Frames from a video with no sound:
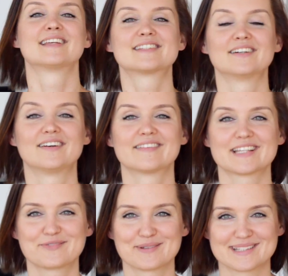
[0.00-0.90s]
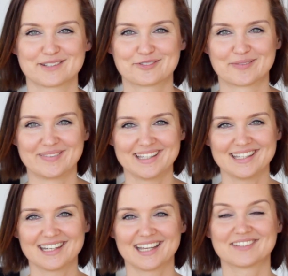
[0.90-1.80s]
So this was it from
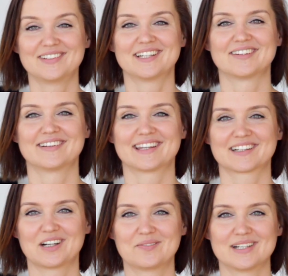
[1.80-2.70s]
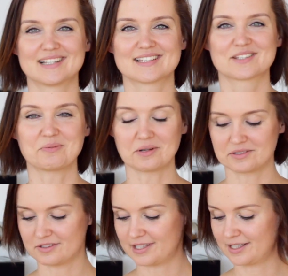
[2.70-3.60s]
me. Let me know in the comments
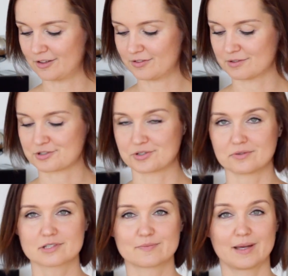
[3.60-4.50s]
what you think of those shoes.